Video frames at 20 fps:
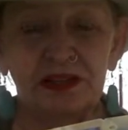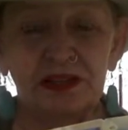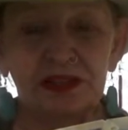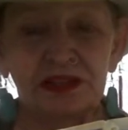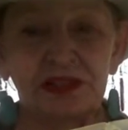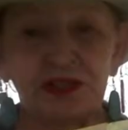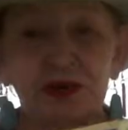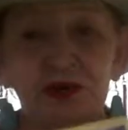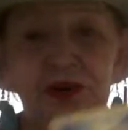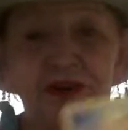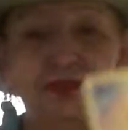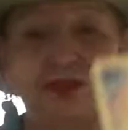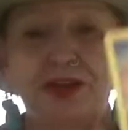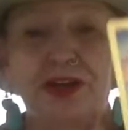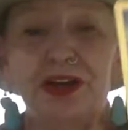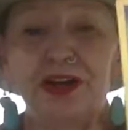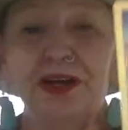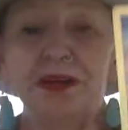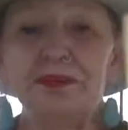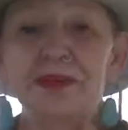So if we're
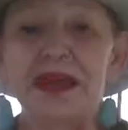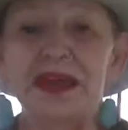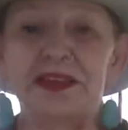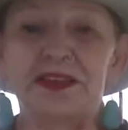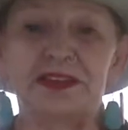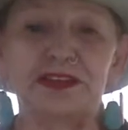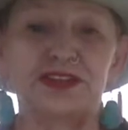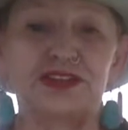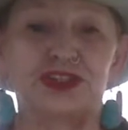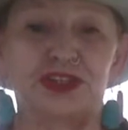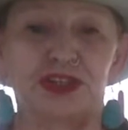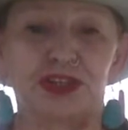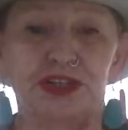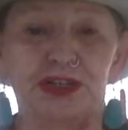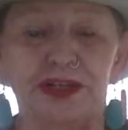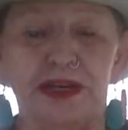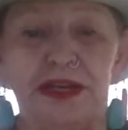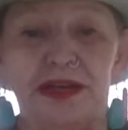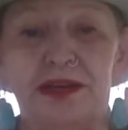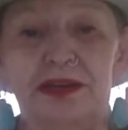going to make the
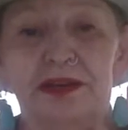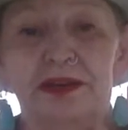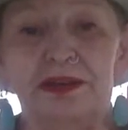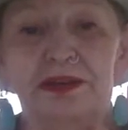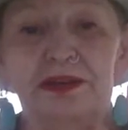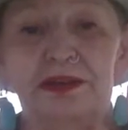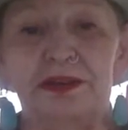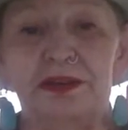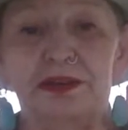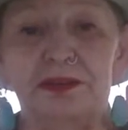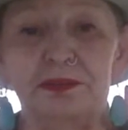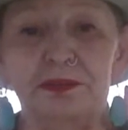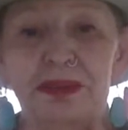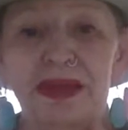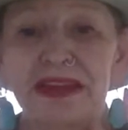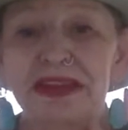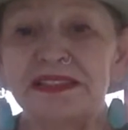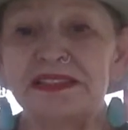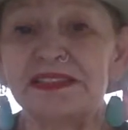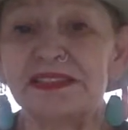journey, the
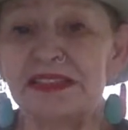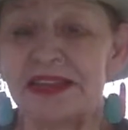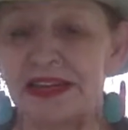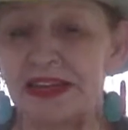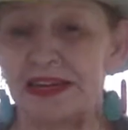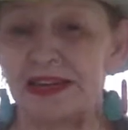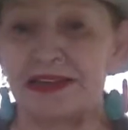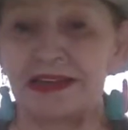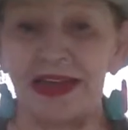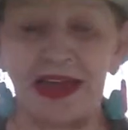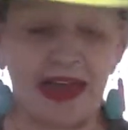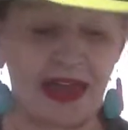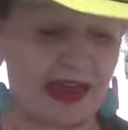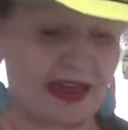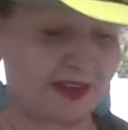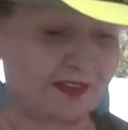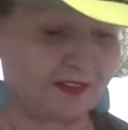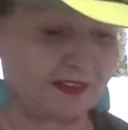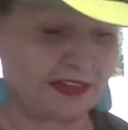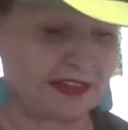best thing to
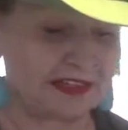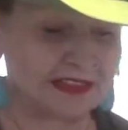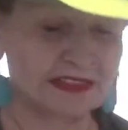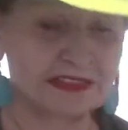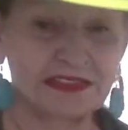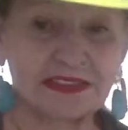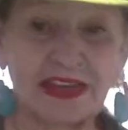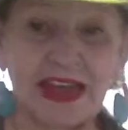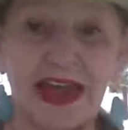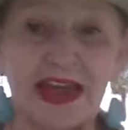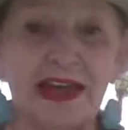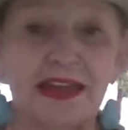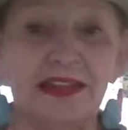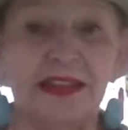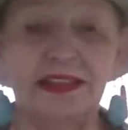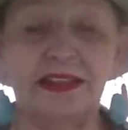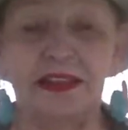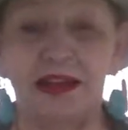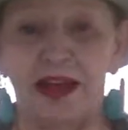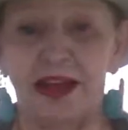have is that
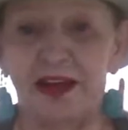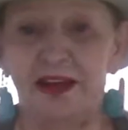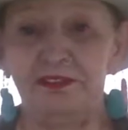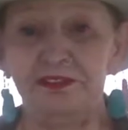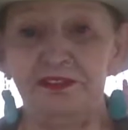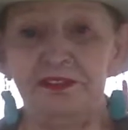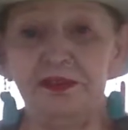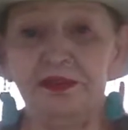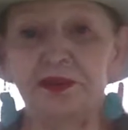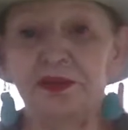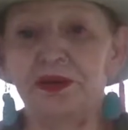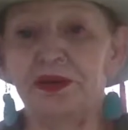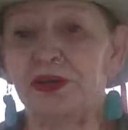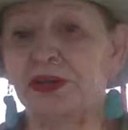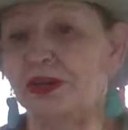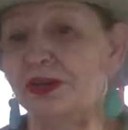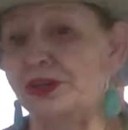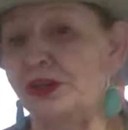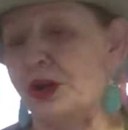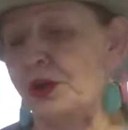love,
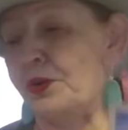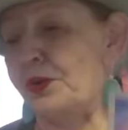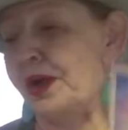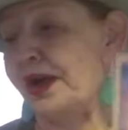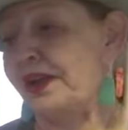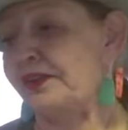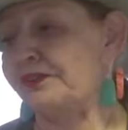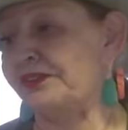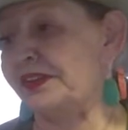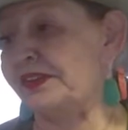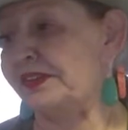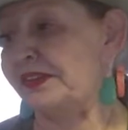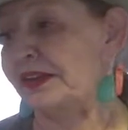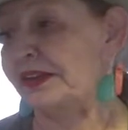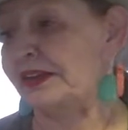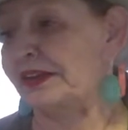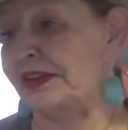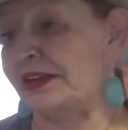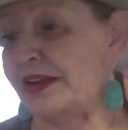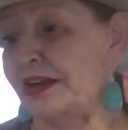you know,
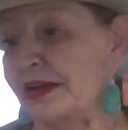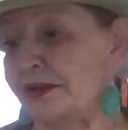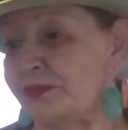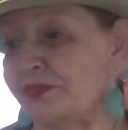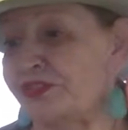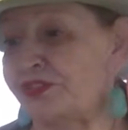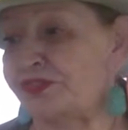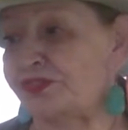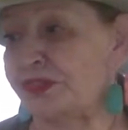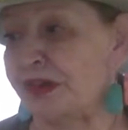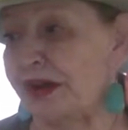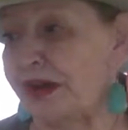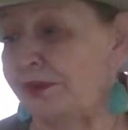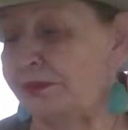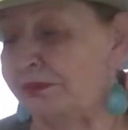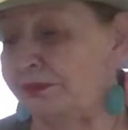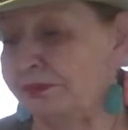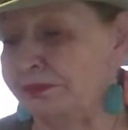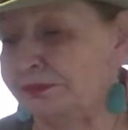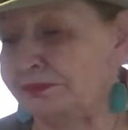everything that comes
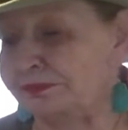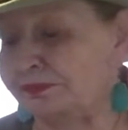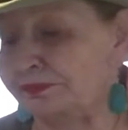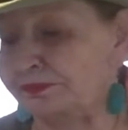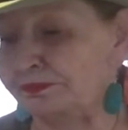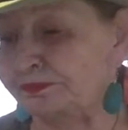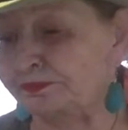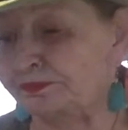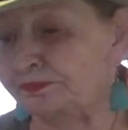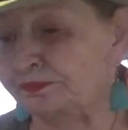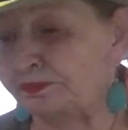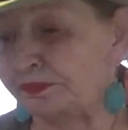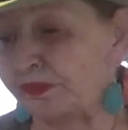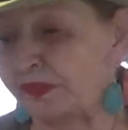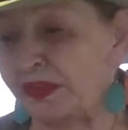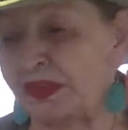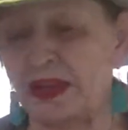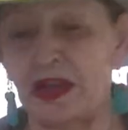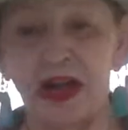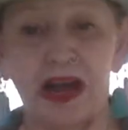from
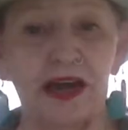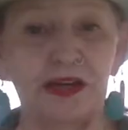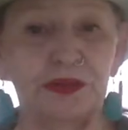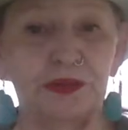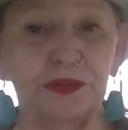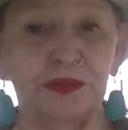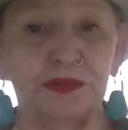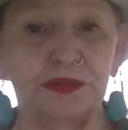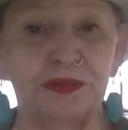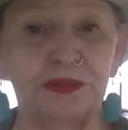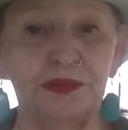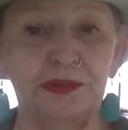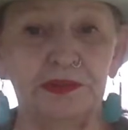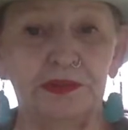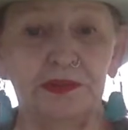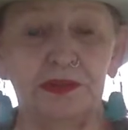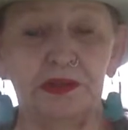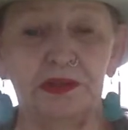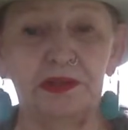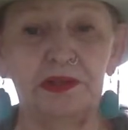Godhood,
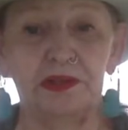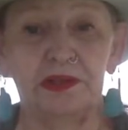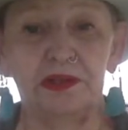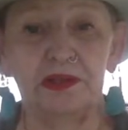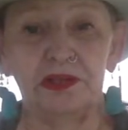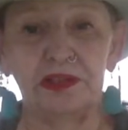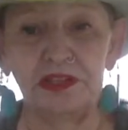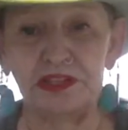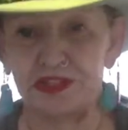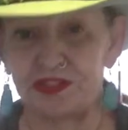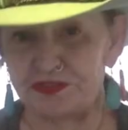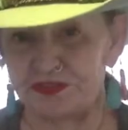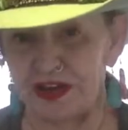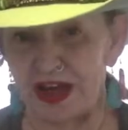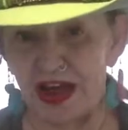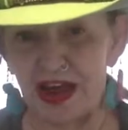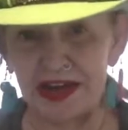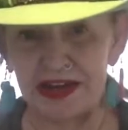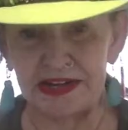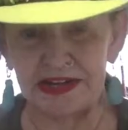the
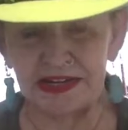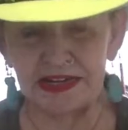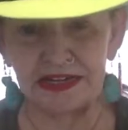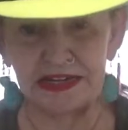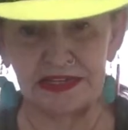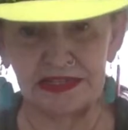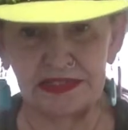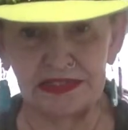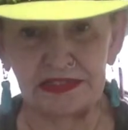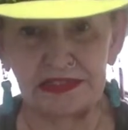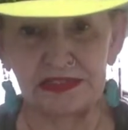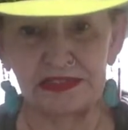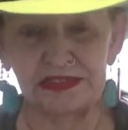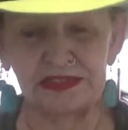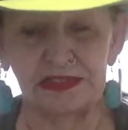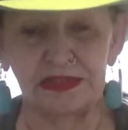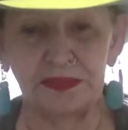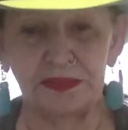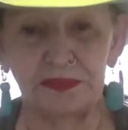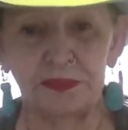divine
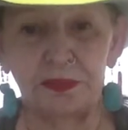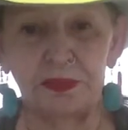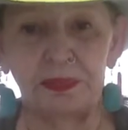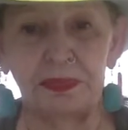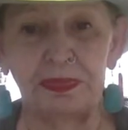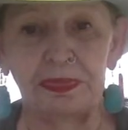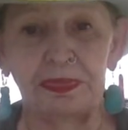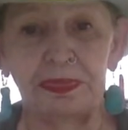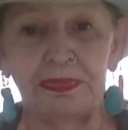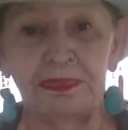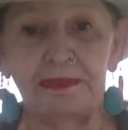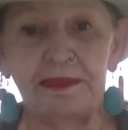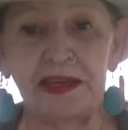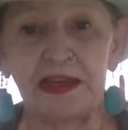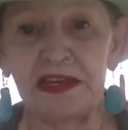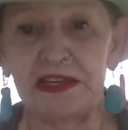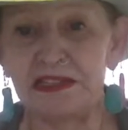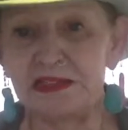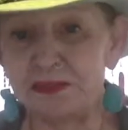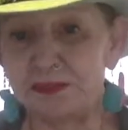is,
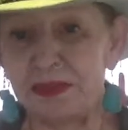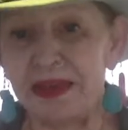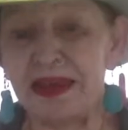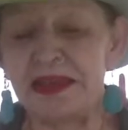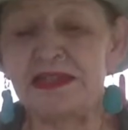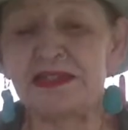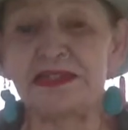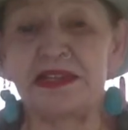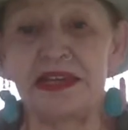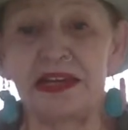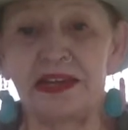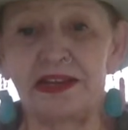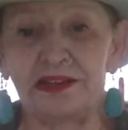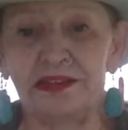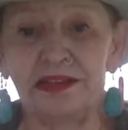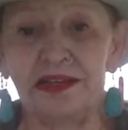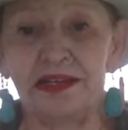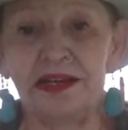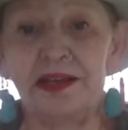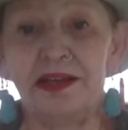is
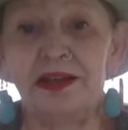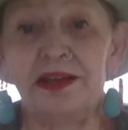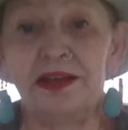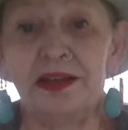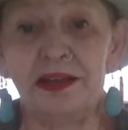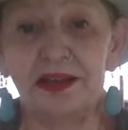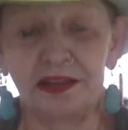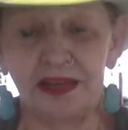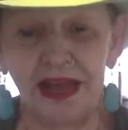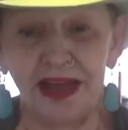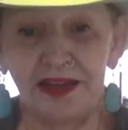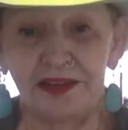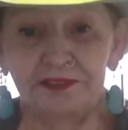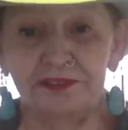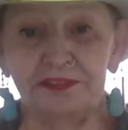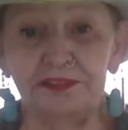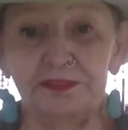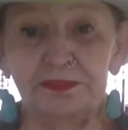basically love.